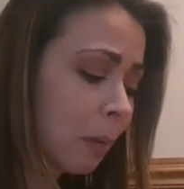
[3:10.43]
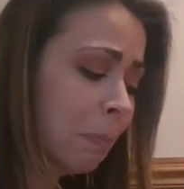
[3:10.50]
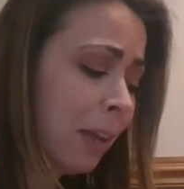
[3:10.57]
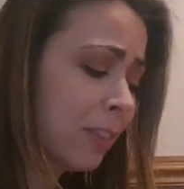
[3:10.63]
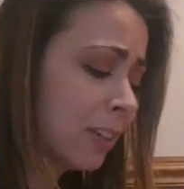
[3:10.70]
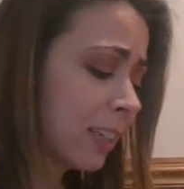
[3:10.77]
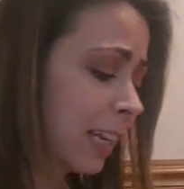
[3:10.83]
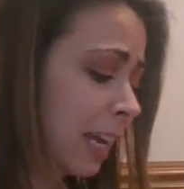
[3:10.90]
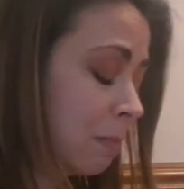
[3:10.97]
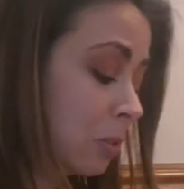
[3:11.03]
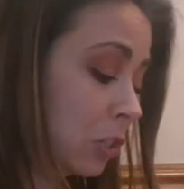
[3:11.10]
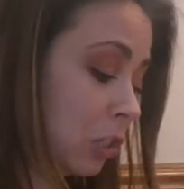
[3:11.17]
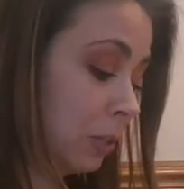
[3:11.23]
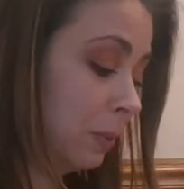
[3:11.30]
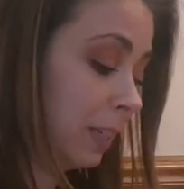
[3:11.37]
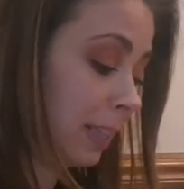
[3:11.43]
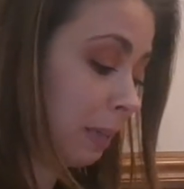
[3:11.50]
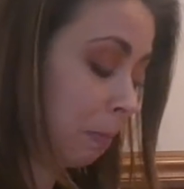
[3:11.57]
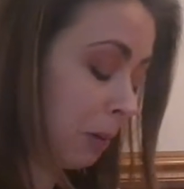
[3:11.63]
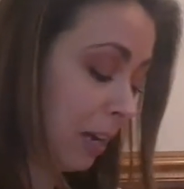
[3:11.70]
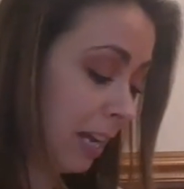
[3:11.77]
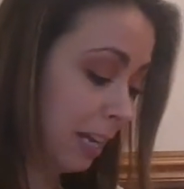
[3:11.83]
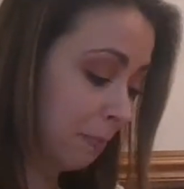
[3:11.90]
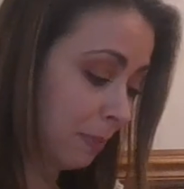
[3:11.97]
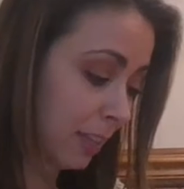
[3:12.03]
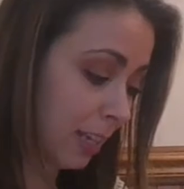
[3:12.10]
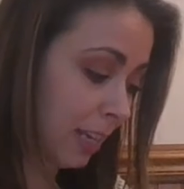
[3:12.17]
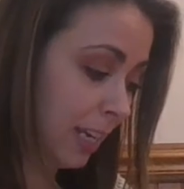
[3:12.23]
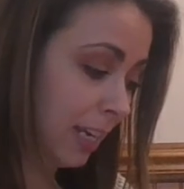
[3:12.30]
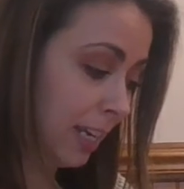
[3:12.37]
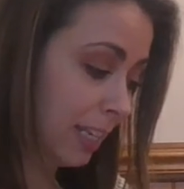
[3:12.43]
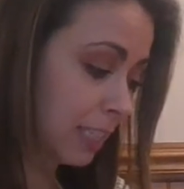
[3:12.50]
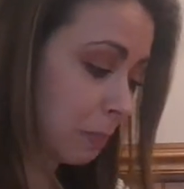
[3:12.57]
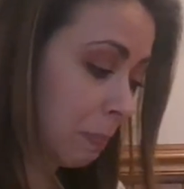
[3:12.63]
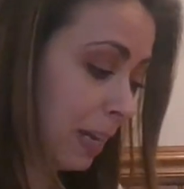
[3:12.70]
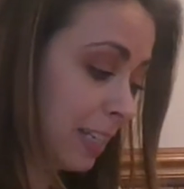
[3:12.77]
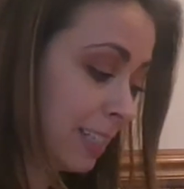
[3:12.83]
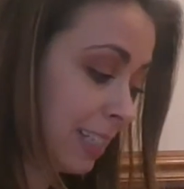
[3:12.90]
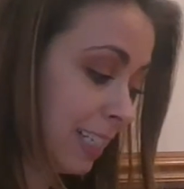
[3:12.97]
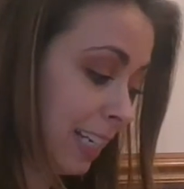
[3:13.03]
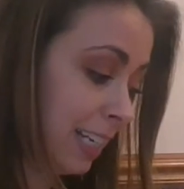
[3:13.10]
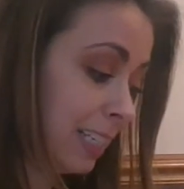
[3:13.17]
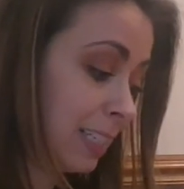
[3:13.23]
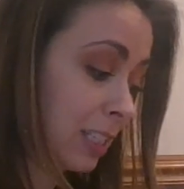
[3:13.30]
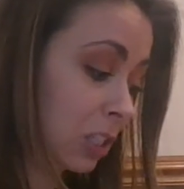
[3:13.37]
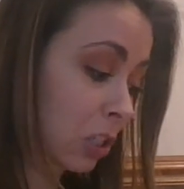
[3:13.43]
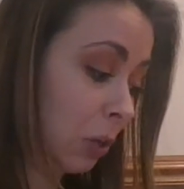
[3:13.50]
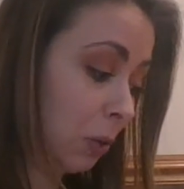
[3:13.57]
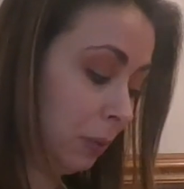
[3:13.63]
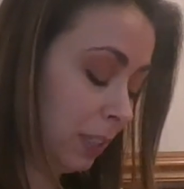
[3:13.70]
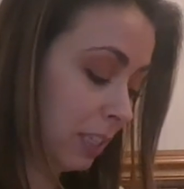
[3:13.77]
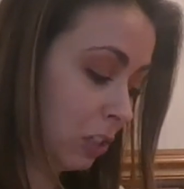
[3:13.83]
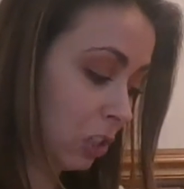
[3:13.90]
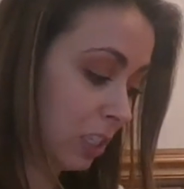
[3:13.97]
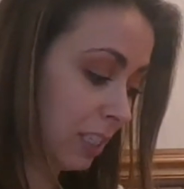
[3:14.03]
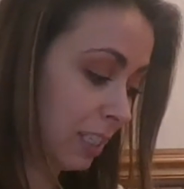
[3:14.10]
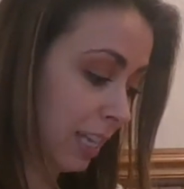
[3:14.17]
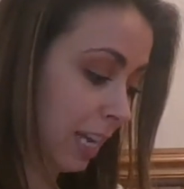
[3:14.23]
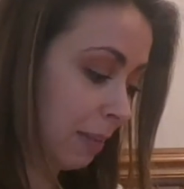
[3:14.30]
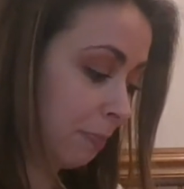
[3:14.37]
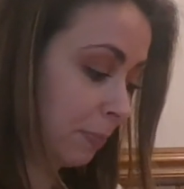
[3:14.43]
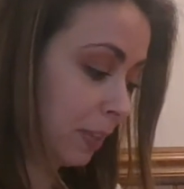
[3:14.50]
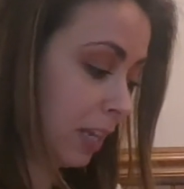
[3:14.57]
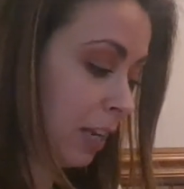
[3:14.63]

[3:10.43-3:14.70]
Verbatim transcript: Mother kept chewing the bread. It's best to eat slowly, she said.